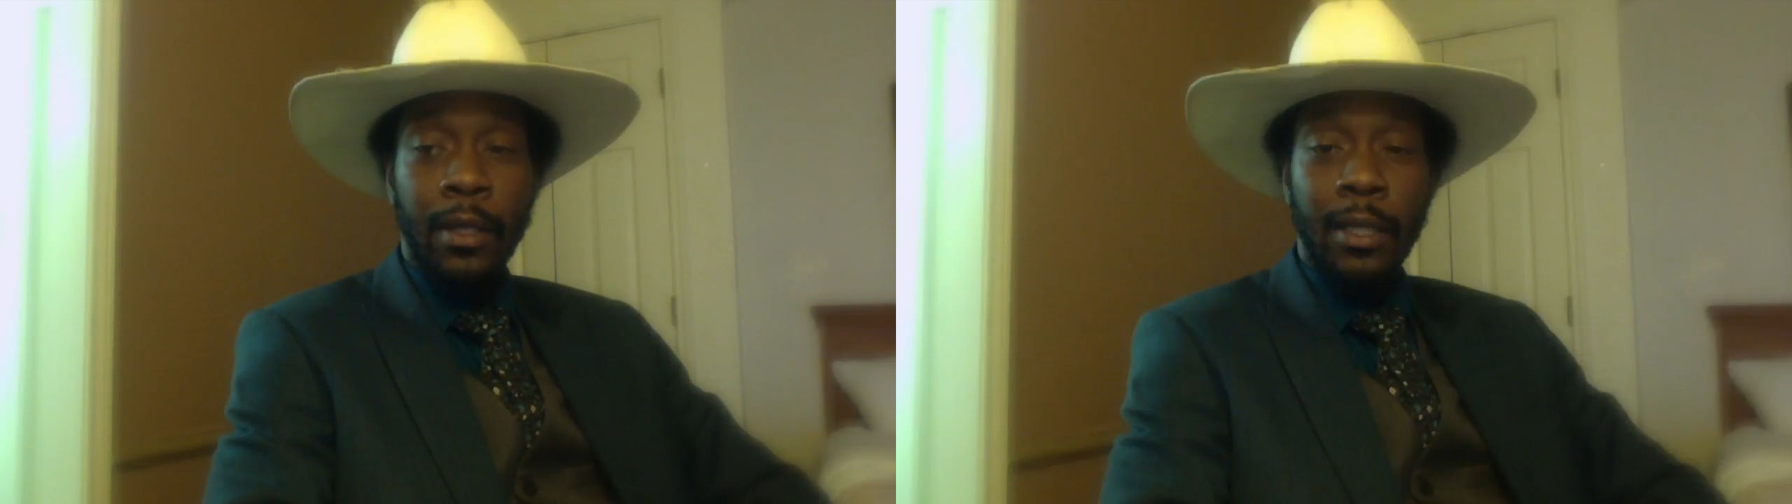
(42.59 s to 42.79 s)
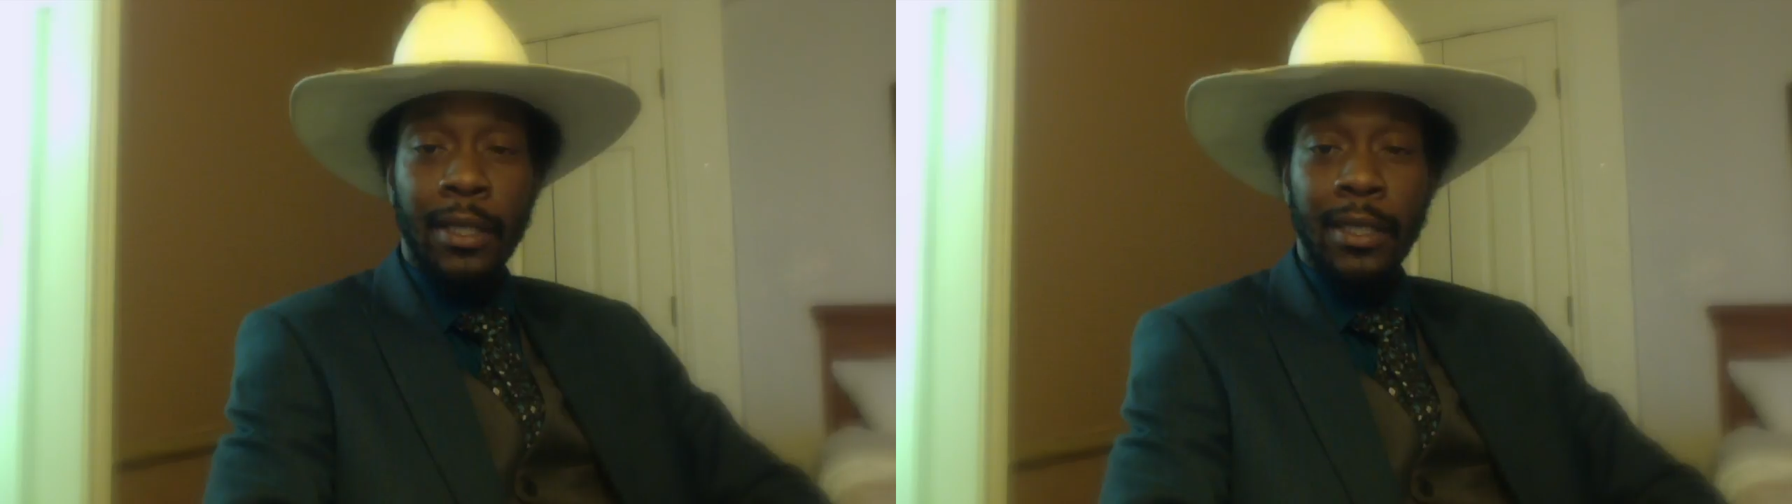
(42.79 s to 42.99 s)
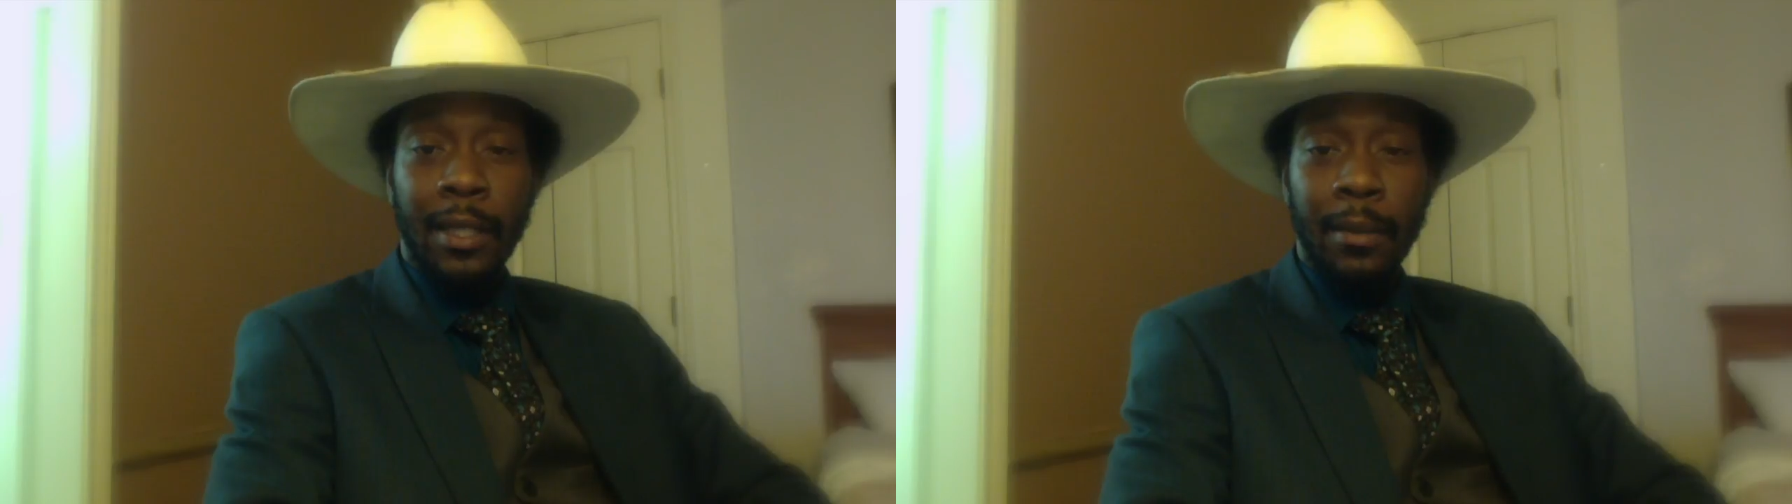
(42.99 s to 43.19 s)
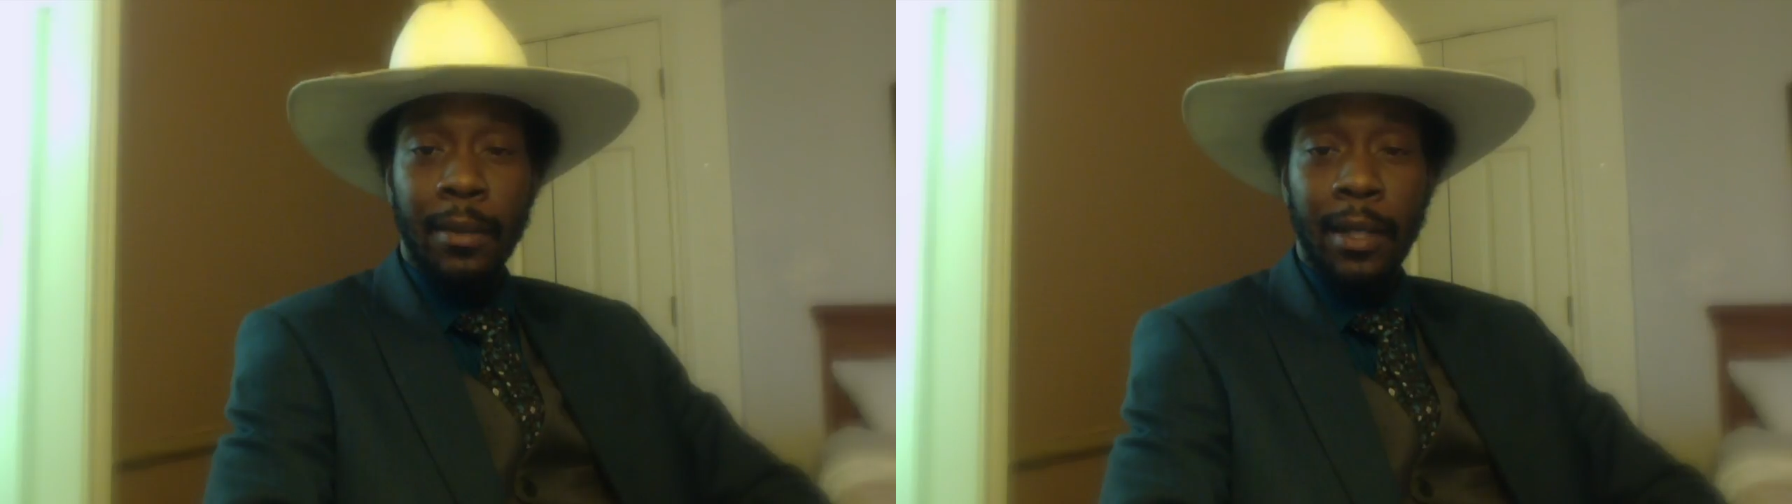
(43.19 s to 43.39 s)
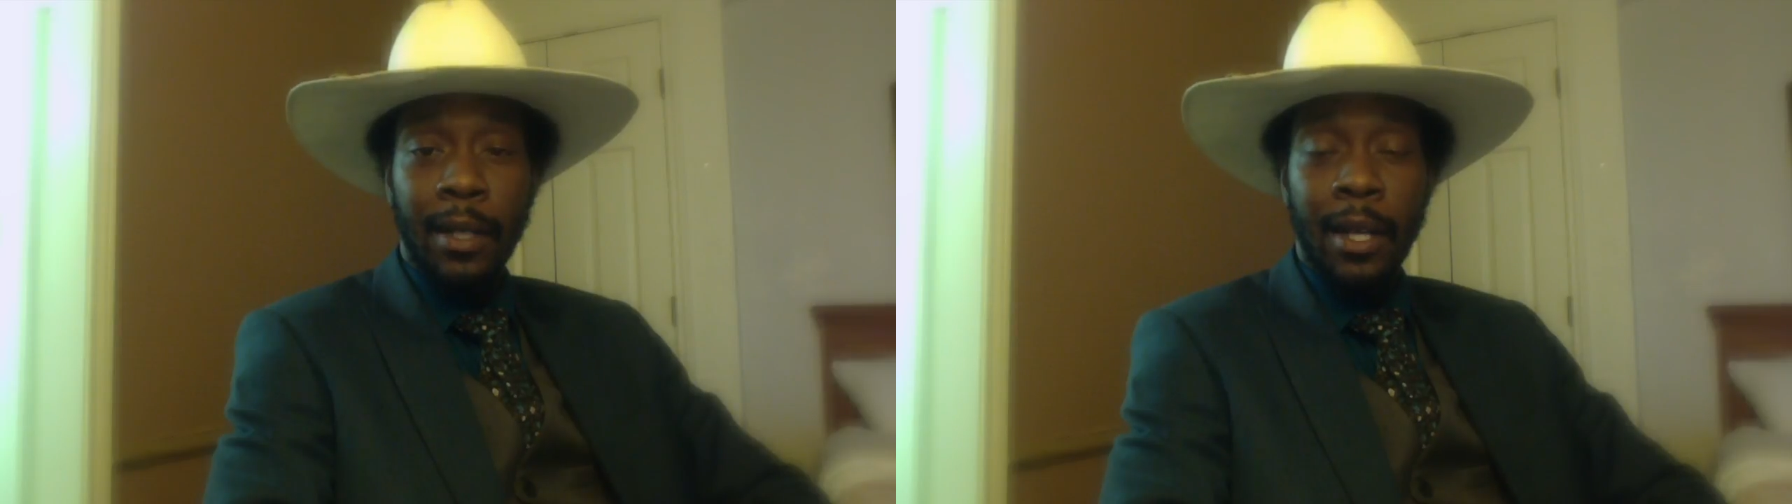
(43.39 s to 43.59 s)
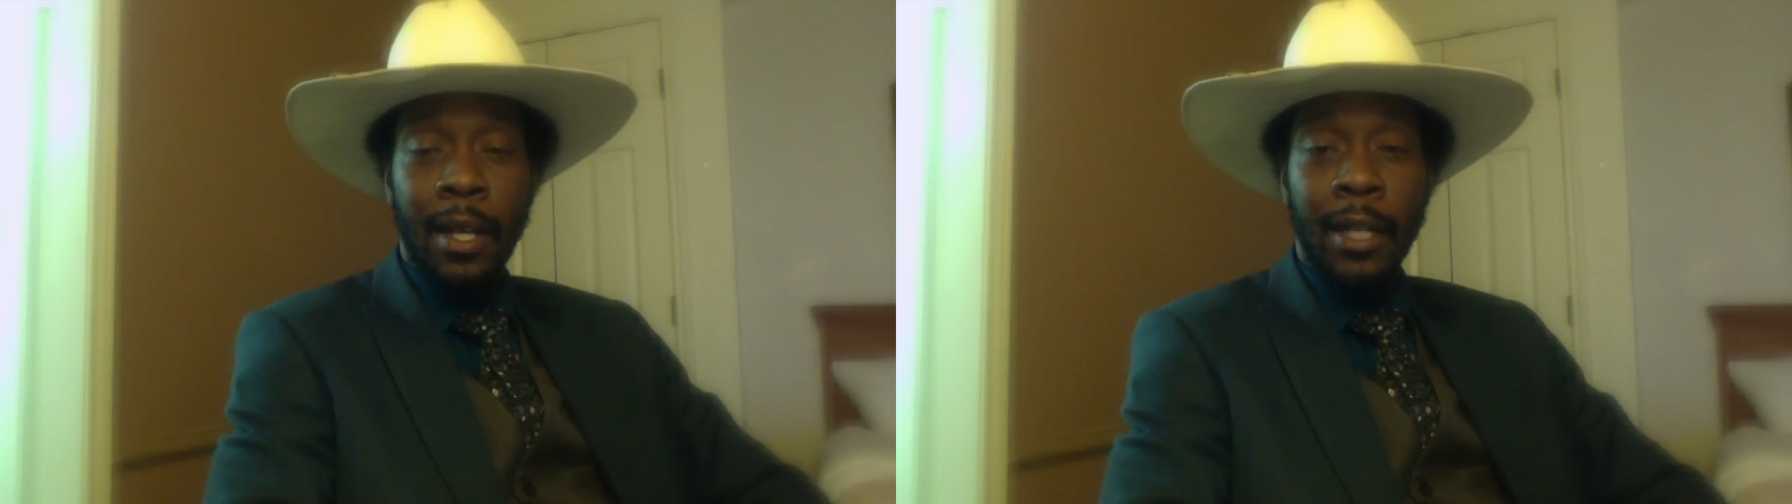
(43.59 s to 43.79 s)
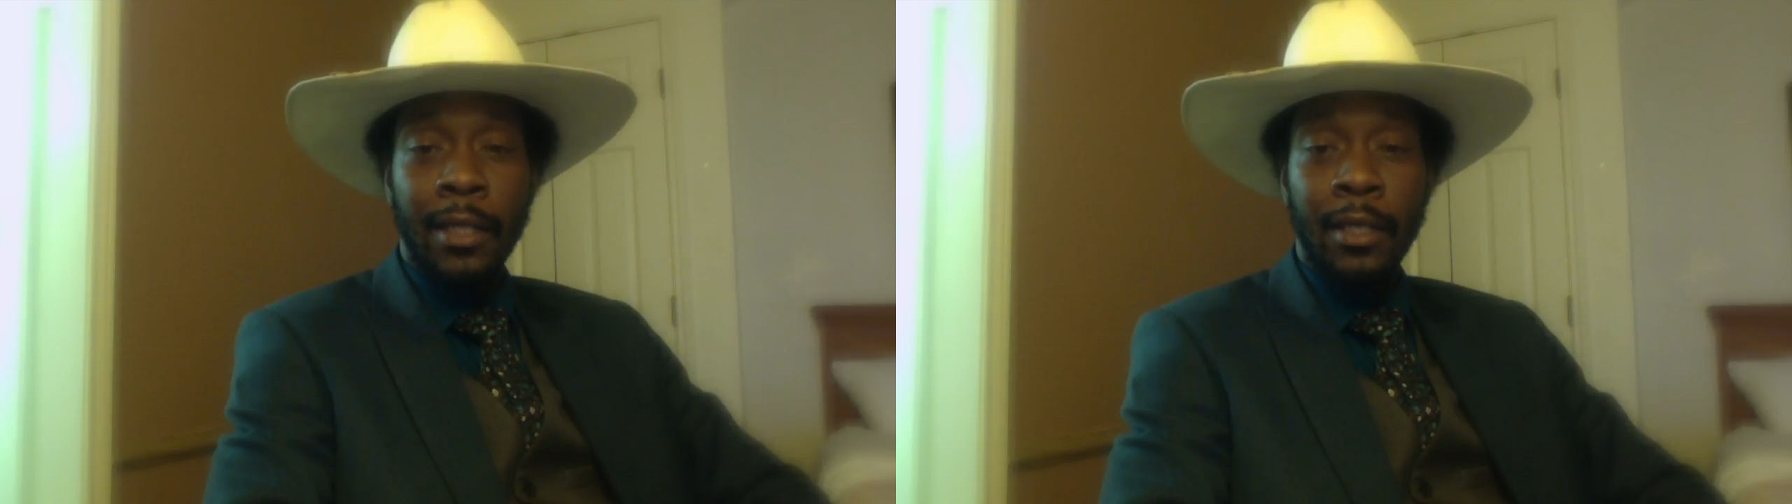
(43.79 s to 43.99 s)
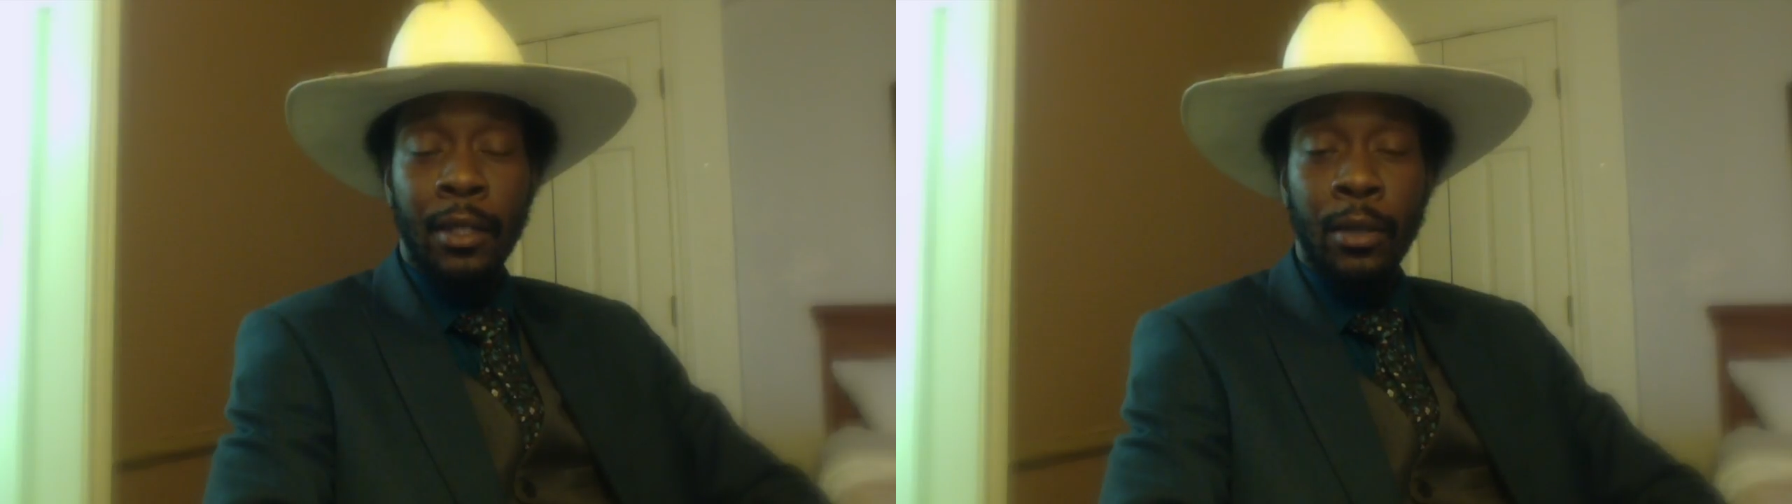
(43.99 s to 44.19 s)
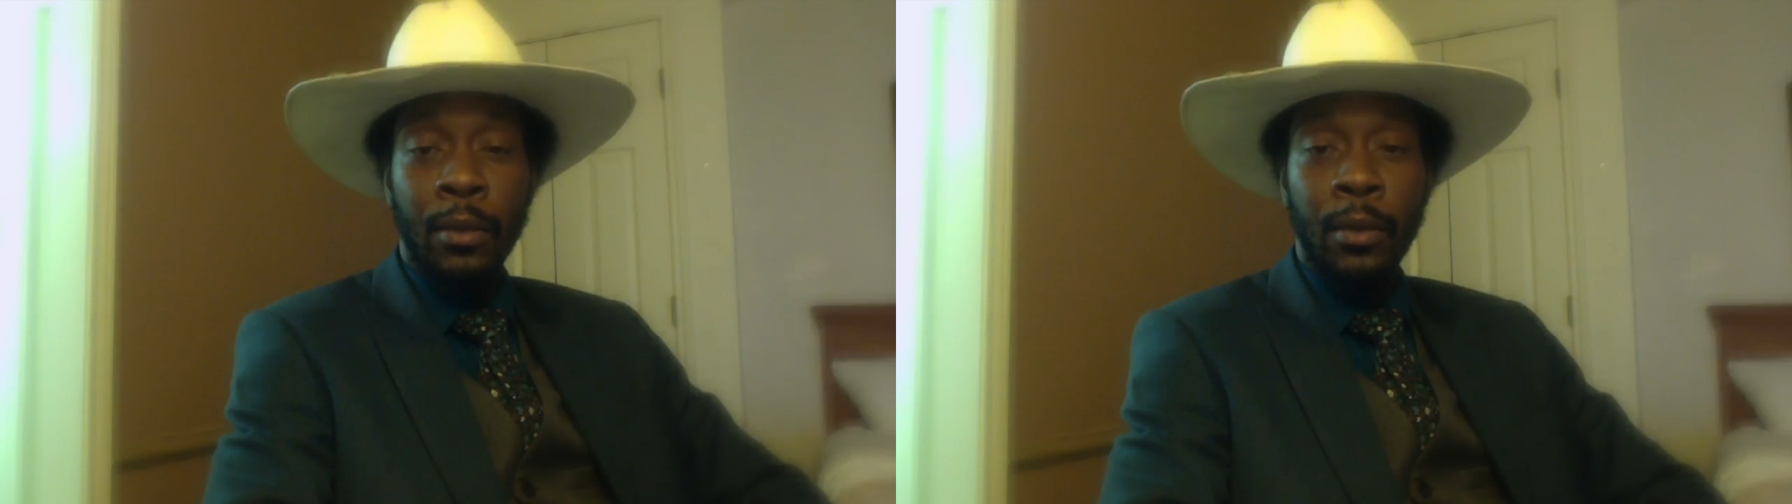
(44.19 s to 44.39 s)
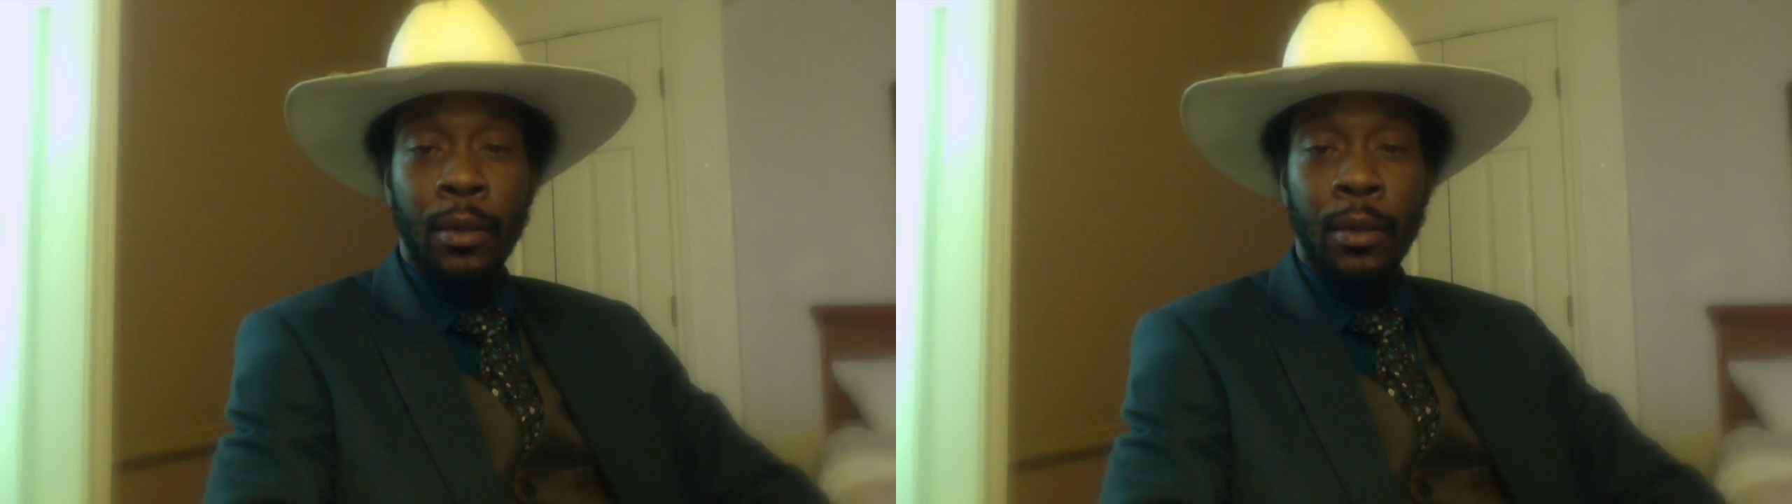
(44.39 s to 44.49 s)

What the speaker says: this is something that I like to do.